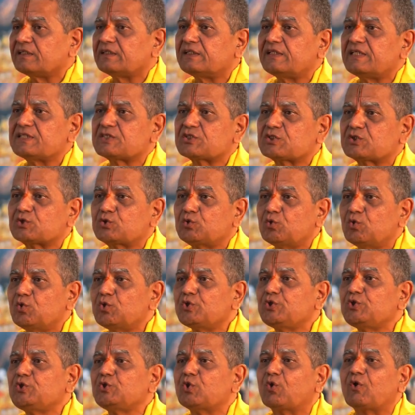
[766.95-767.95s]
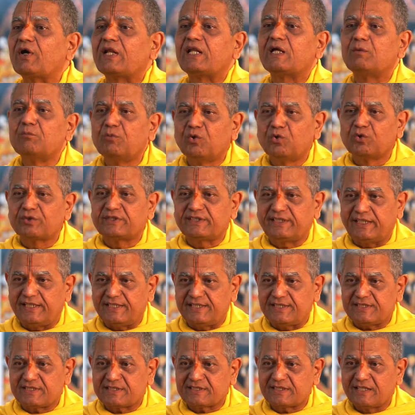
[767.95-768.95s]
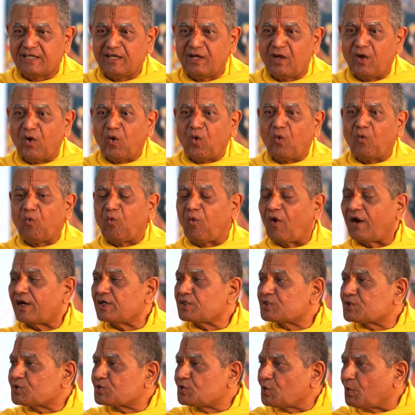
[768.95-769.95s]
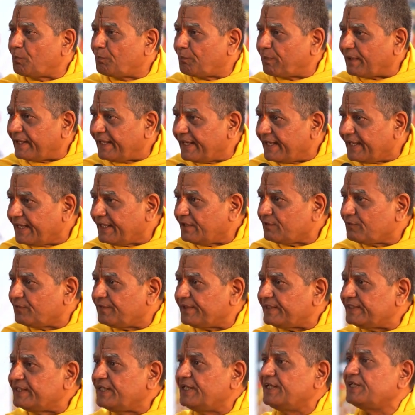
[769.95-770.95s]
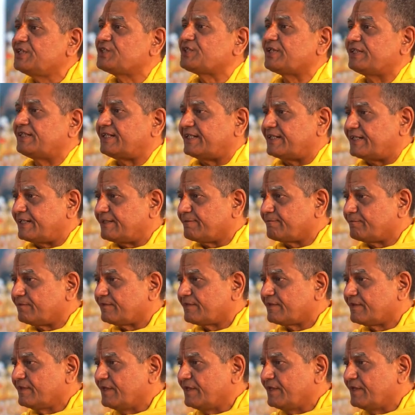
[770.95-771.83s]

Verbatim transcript: these two Yugala Murtis wants to play with each other